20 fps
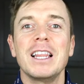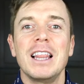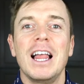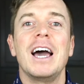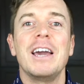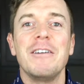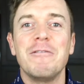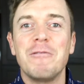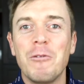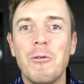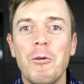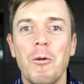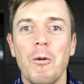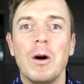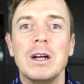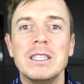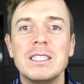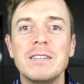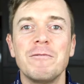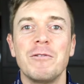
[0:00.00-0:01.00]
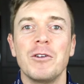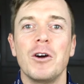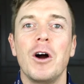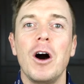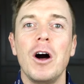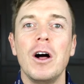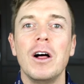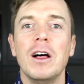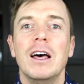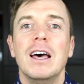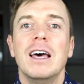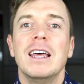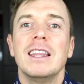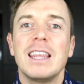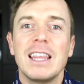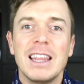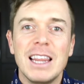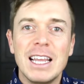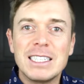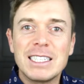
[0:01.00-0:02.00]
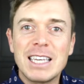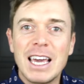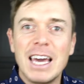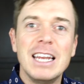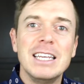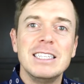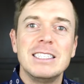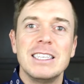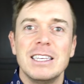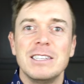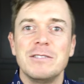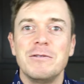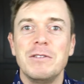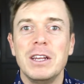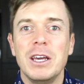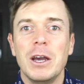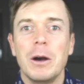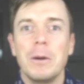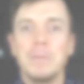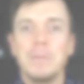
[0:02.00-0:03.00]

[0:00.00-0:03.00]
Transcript: life once and for all, then let's get into this video.